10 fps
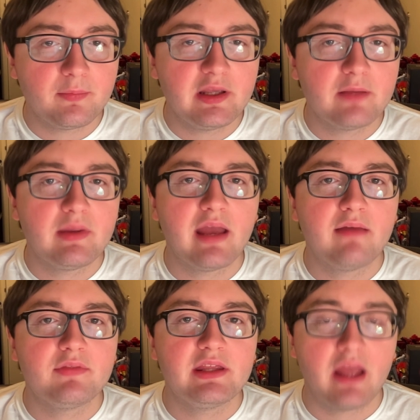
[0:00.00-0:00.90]
week we
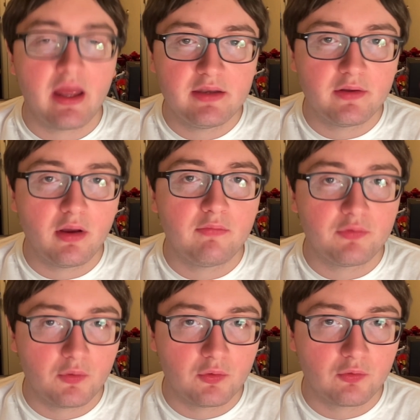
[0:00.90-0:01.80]
have the end of
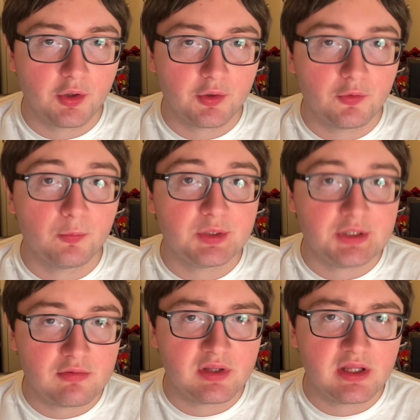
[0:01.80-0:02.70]
SODO Chronicle
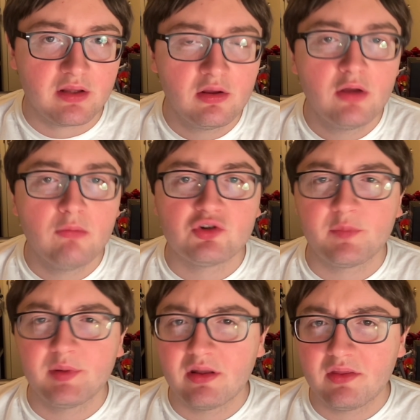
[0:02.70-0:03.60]
Ryuki, which has
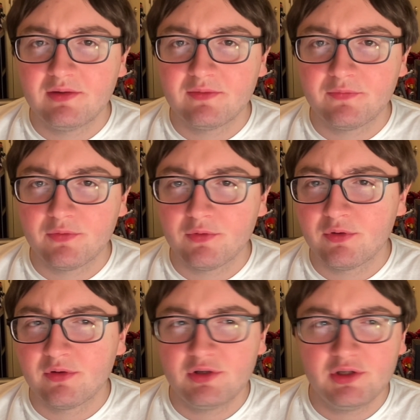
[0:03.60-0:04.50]
been a thing
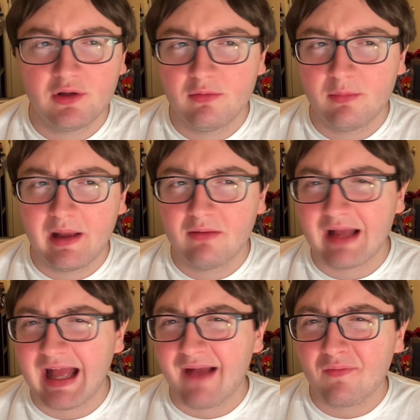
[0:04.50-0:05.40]
for, you know, about
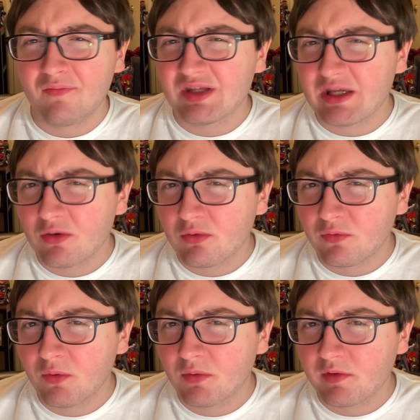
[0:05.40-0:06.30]
half of a year or
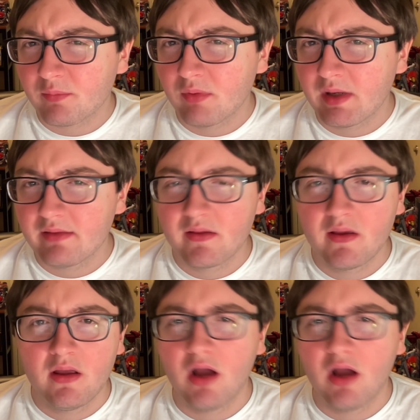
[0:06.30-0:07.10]
so at this point.